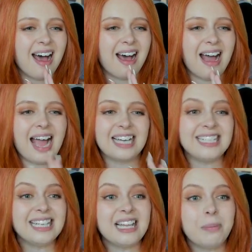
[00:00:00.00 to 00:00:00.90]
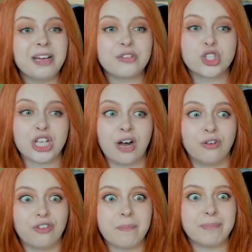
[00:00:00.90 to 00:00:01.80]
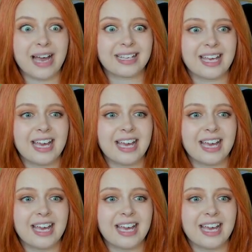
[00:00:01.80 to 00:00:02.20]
Adding a little bit of shelving back